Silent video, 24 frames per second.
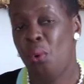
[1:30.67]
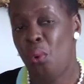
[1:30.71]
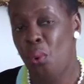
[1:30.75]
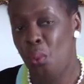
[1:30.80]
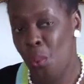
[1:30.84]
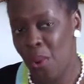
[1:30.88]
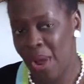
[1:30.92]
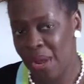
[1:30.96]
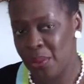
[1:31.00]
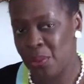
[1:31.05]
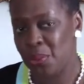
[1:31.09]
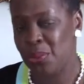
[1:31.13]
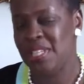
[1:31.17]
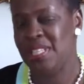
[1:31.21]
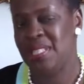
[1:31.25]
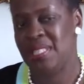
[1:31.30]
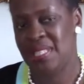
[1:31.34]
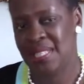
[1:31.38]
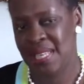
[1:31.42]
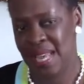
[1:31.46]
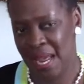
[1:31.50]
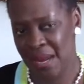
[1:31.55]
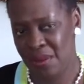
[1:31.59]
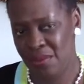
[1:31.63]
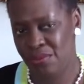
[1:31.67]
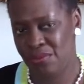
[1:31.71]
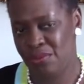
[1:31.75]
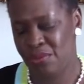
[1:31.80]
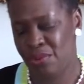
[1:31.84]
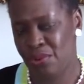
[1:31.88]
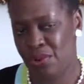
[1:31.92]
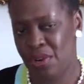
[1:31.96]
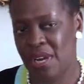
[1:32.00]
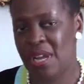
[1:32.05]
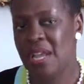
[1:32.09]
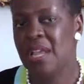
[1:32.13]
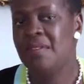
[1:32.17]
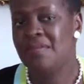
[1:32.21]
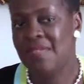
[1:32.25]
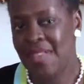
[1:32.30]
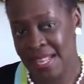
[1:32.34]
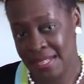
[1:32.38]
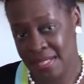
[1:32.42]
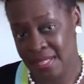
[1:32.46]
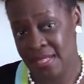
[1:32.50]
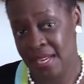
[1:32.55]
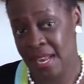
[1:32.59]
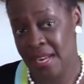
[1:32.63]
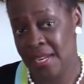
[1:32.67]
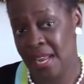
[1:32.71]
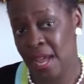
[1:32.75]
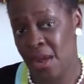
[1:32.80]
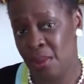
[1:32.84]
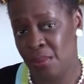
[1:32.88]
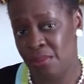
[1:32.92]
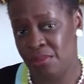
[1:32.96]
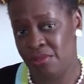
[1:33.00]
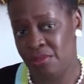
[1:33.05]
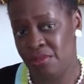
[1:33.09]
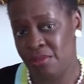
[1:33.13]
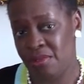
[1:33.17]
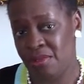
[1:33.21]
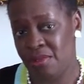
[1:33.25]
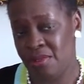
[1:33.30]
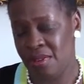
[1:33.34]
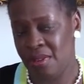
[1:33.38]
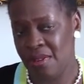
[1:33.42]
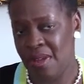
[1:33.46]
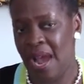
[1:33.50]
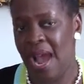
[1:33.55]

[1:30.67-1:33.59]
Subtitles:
or what we stand for, that's not helpful.